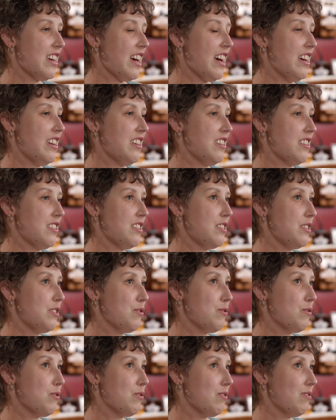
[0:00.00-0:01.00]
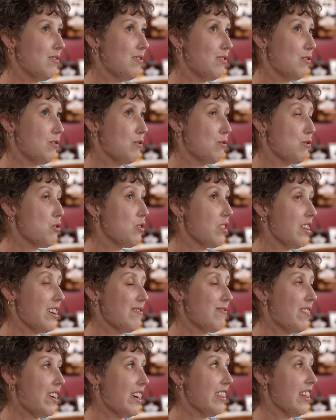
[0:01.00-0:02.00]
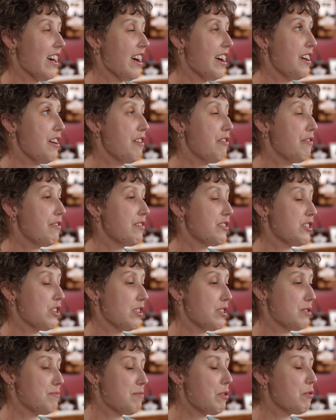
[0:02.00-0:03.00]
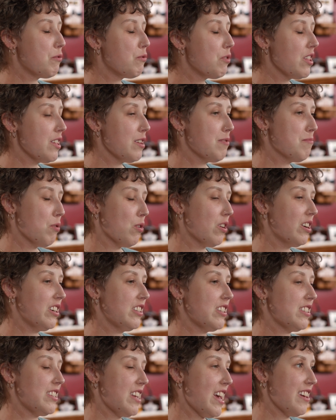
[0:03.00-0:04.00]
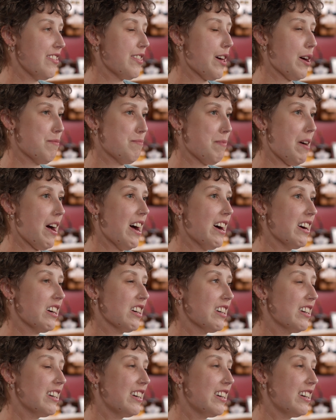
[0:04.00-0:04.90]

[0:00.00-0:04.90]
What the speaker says: and ruling my life. So it's been really important to take that back